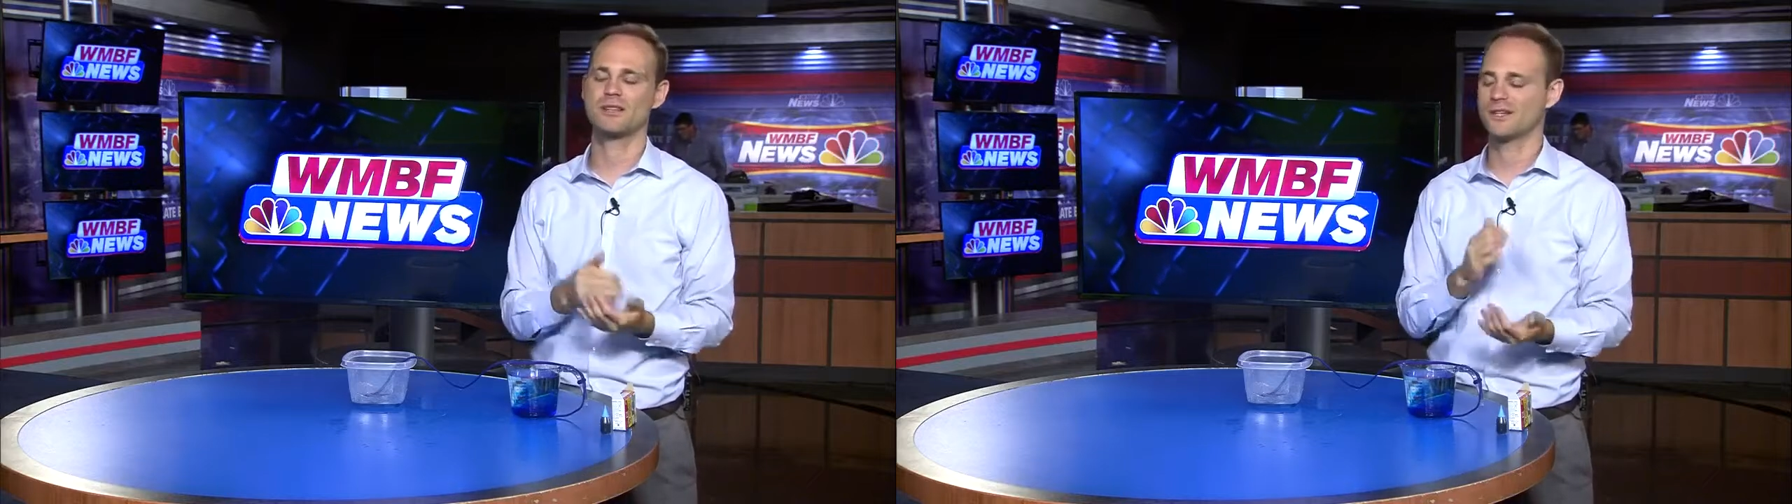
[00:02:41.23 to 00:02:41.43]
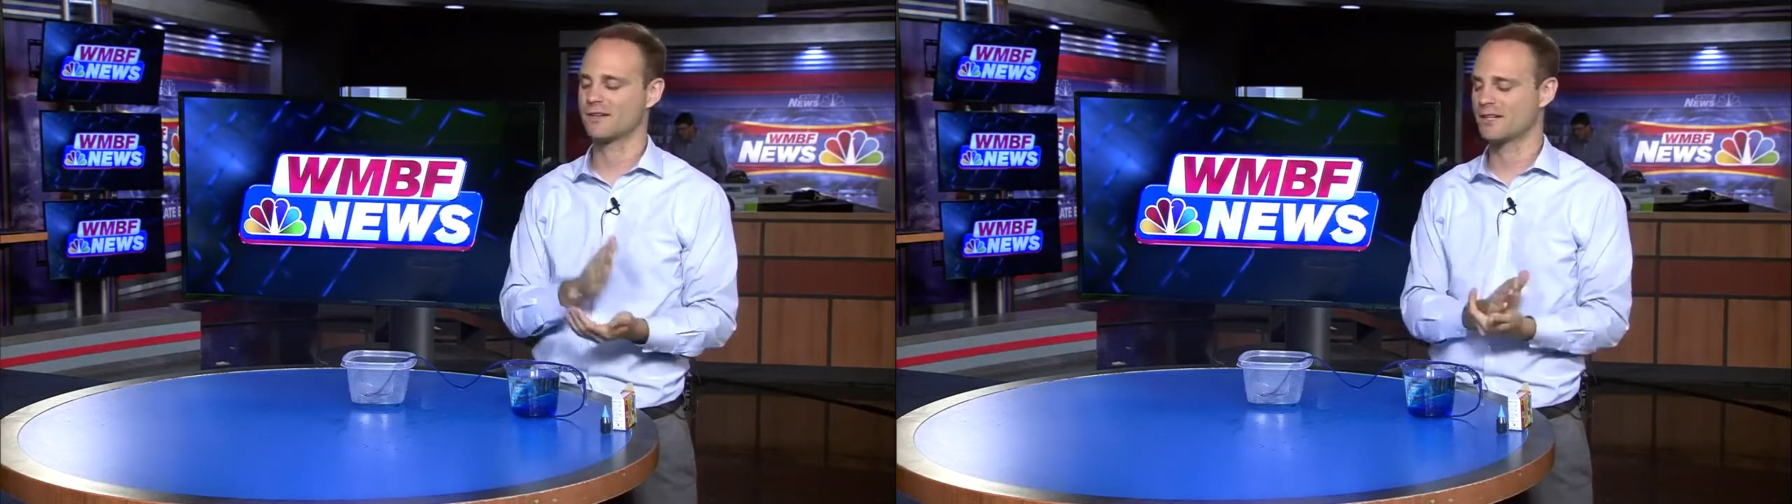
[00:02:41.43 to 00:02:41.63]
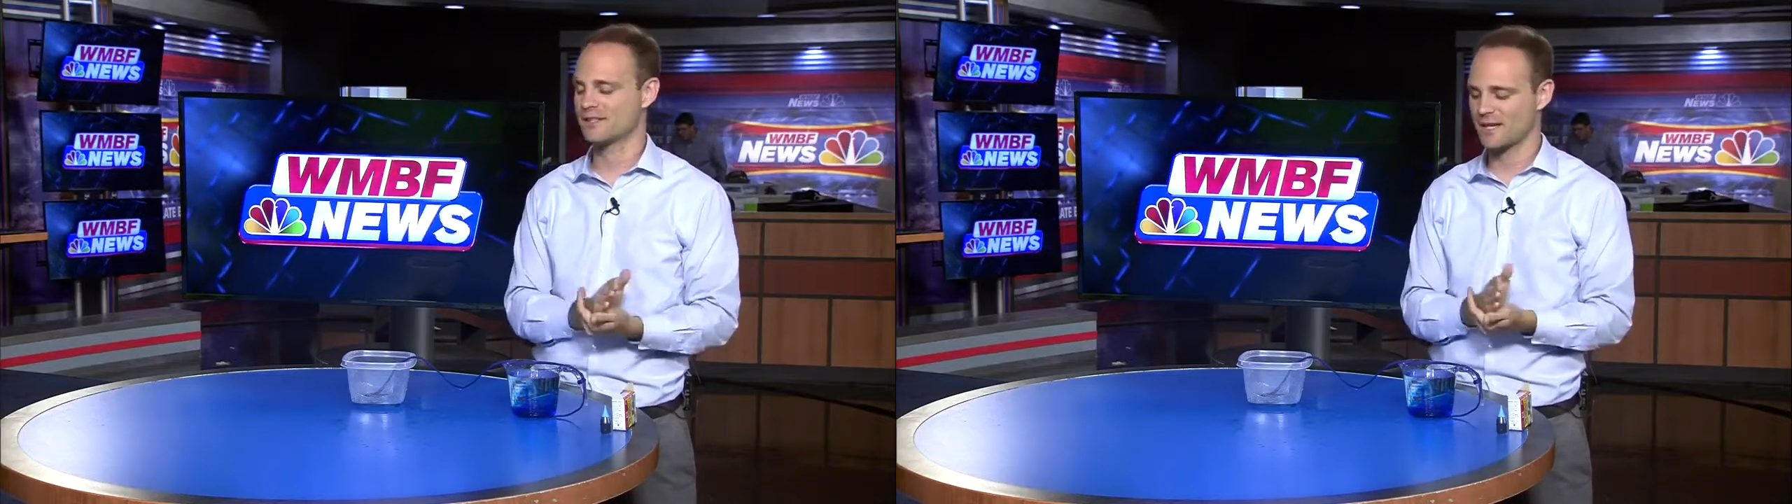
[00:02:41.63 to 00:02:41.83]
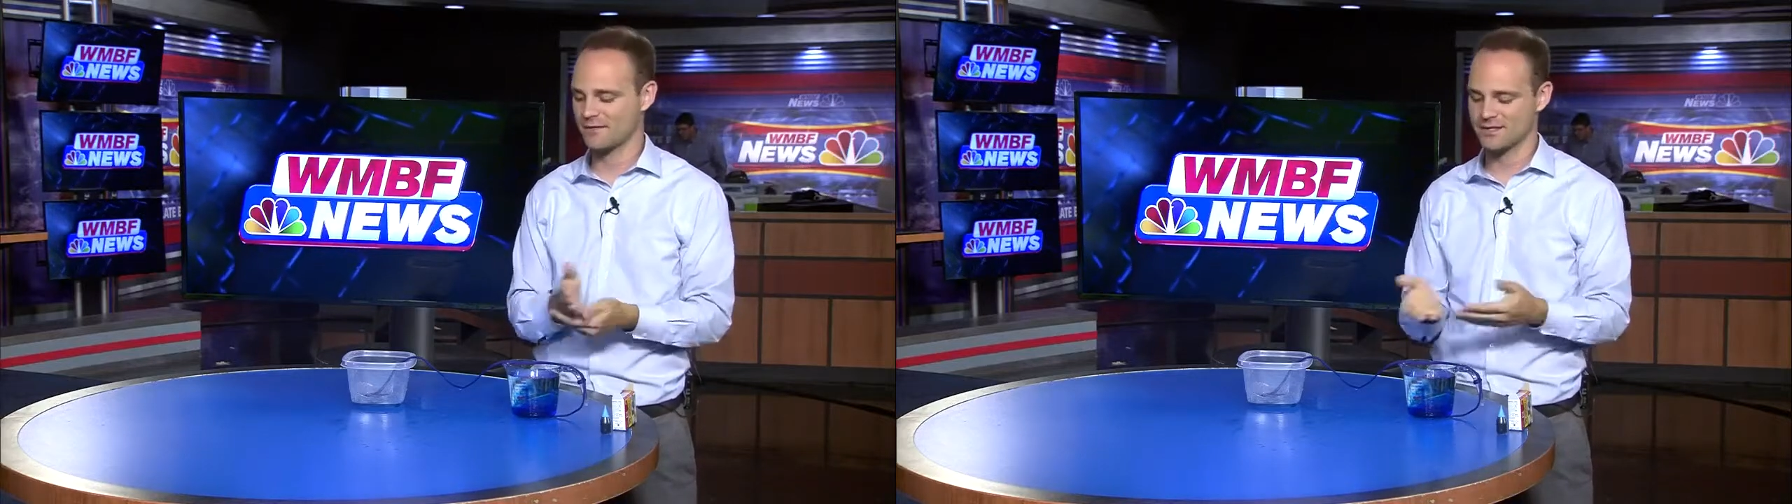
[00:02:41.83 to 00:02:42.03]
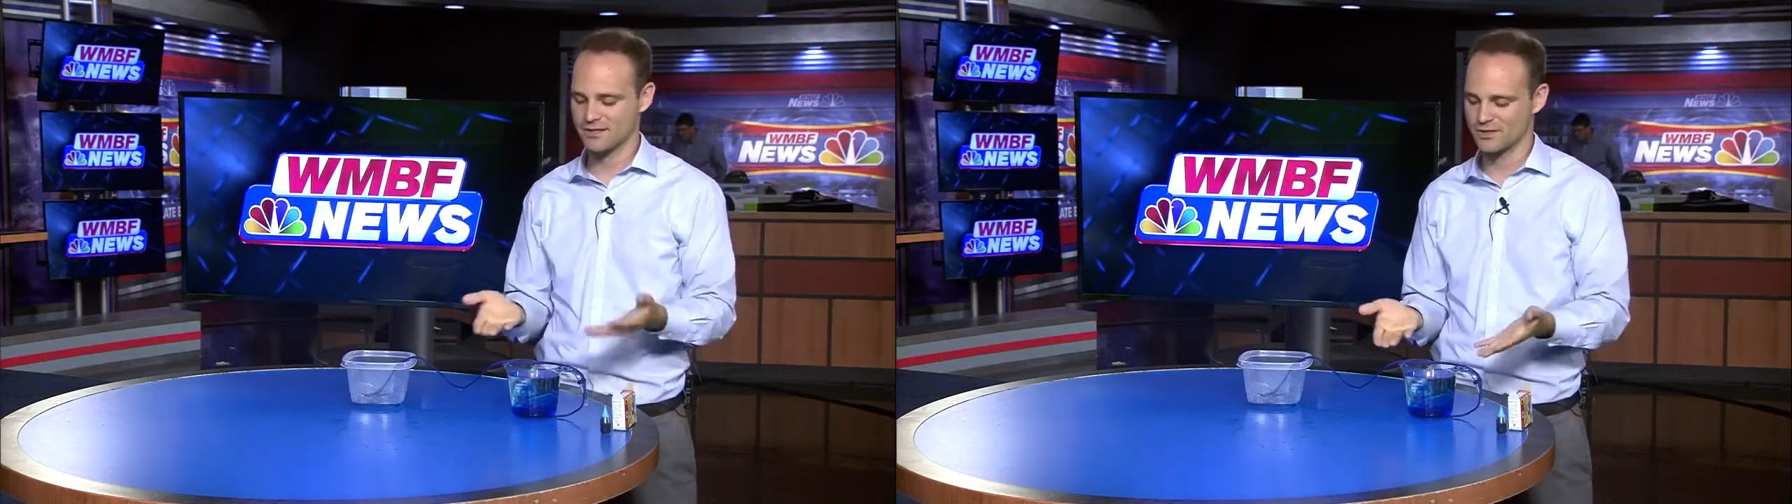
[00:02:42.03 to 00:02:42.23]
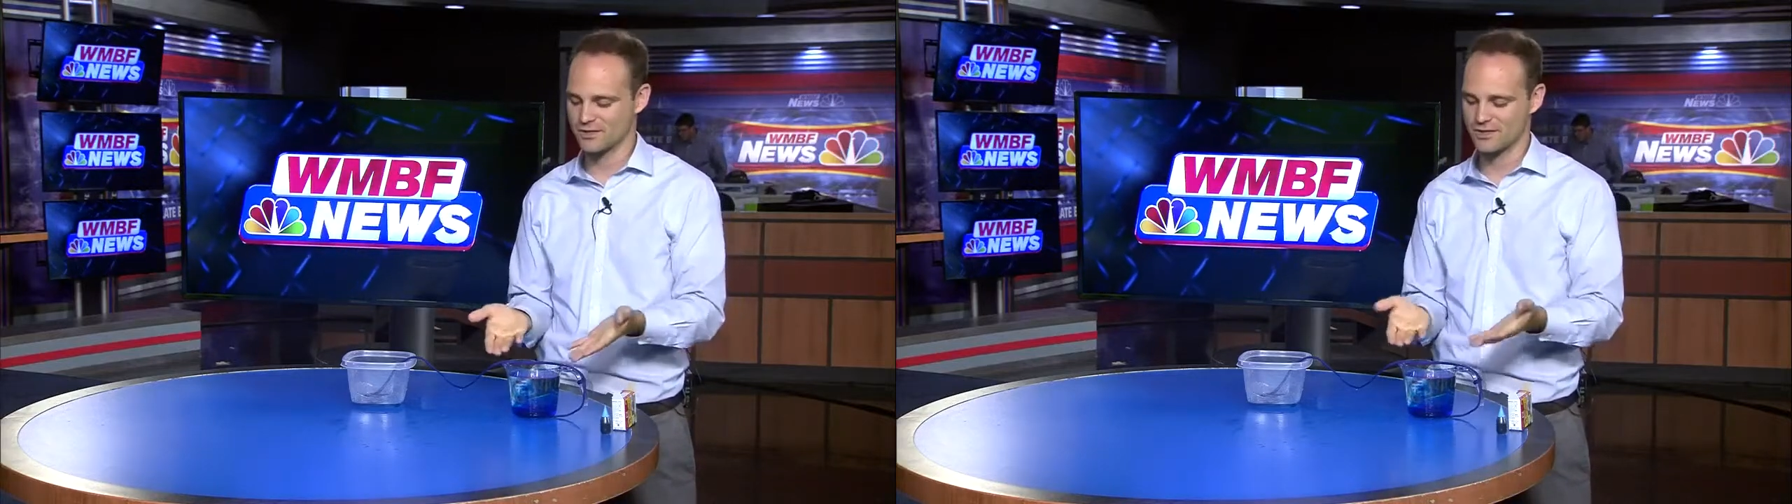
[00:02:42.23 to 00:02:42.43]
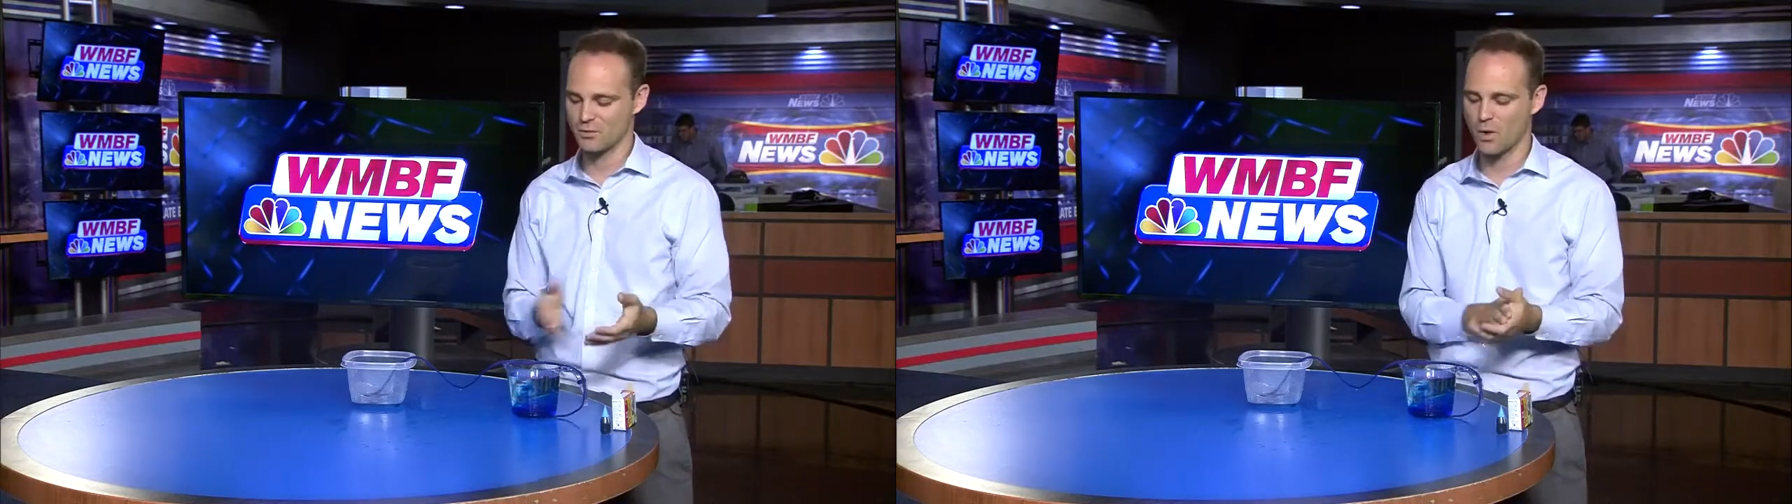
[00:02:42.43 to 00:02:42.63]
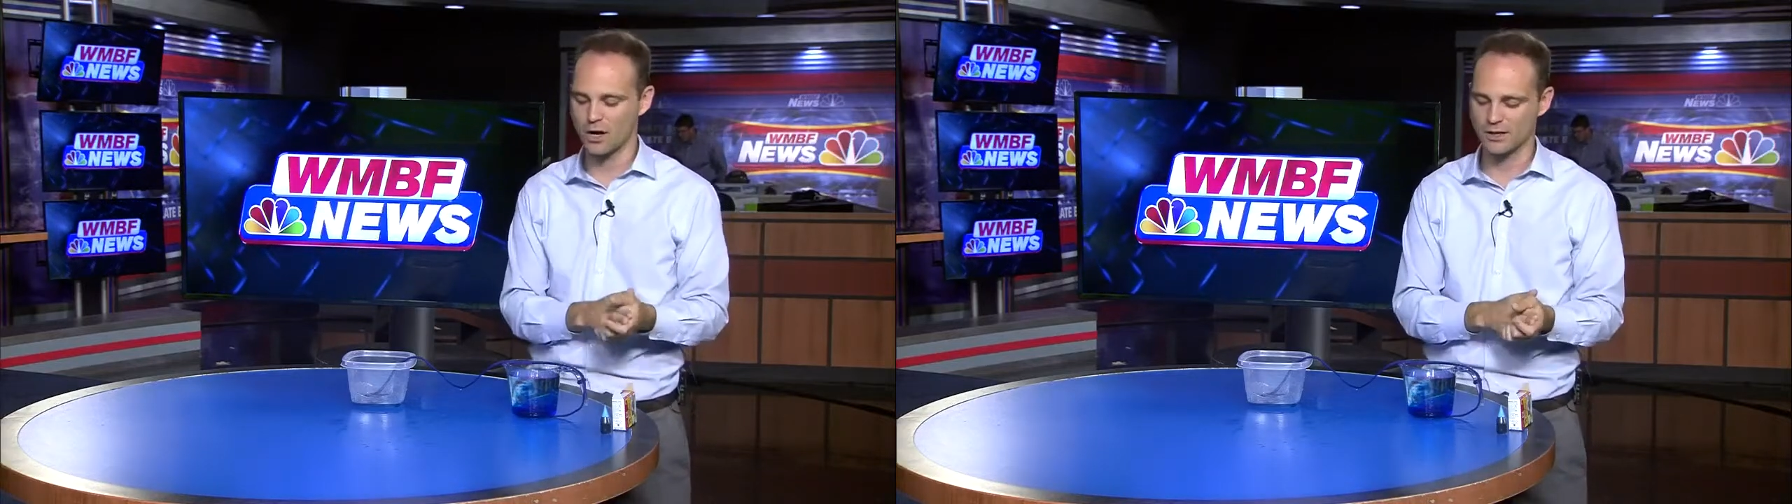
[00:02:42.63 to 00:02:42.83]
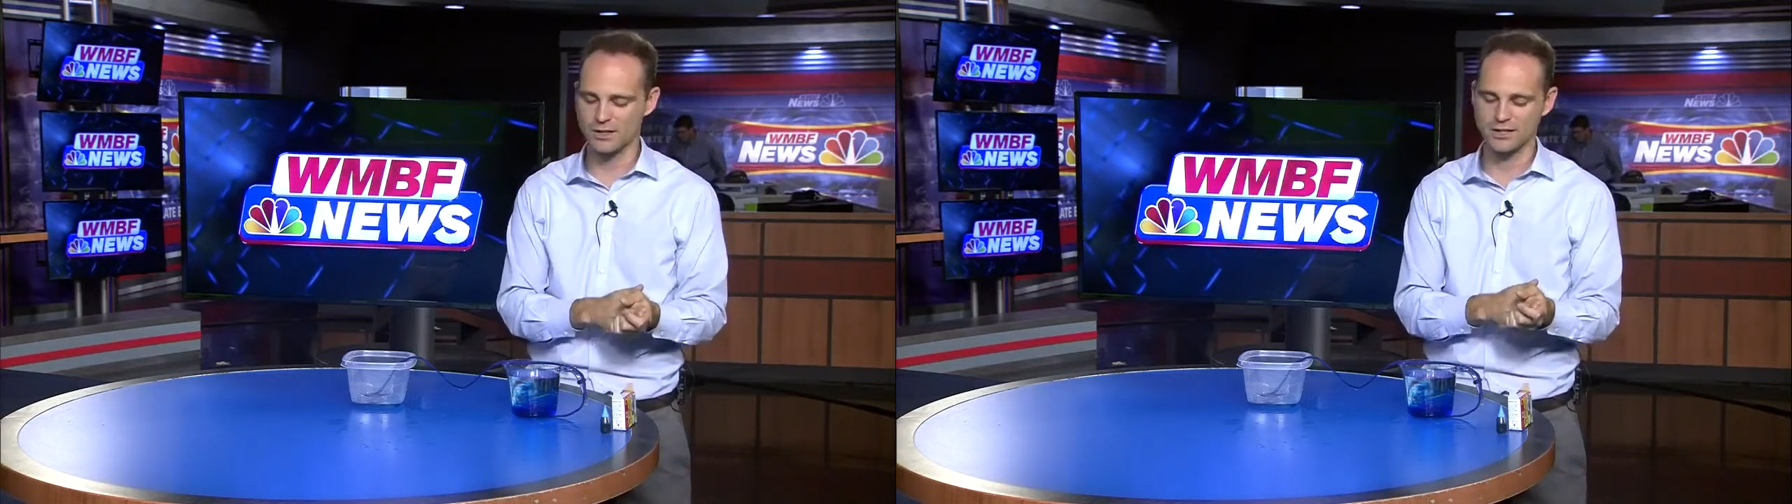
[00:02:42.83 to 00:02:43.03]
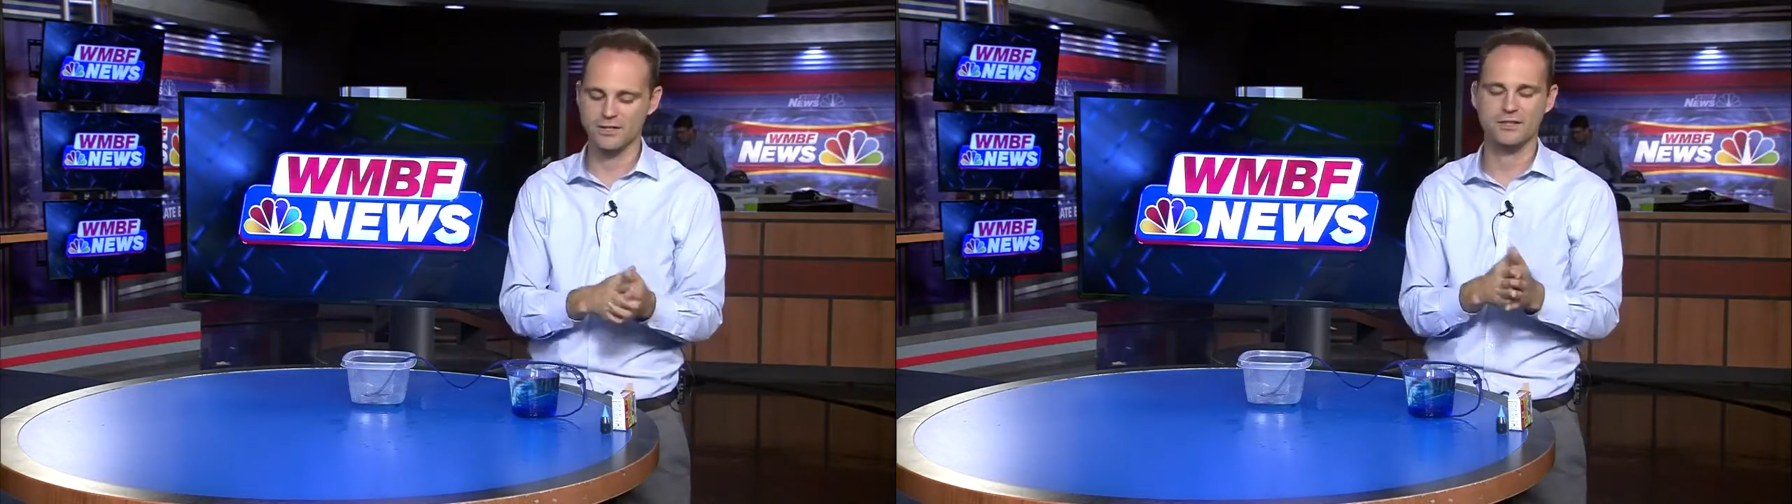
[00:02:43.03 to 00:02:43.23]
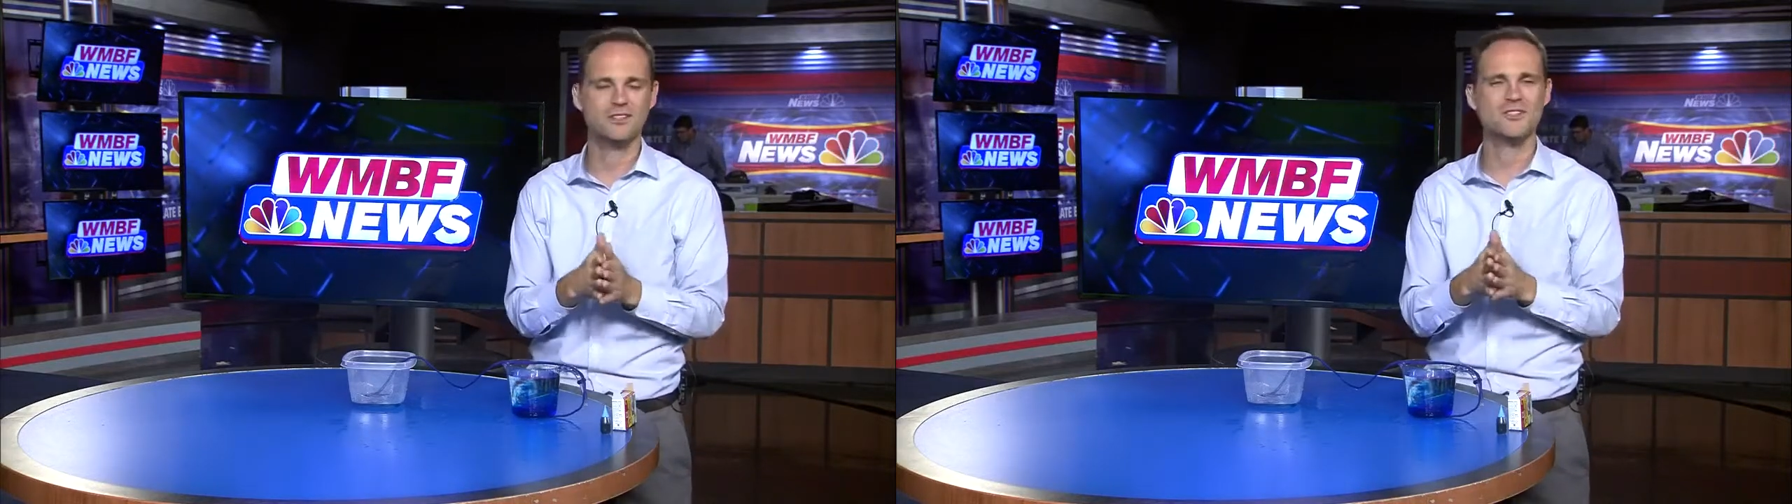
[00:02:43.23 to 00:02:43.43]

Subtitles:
The ingredients, obviously, you just need water and a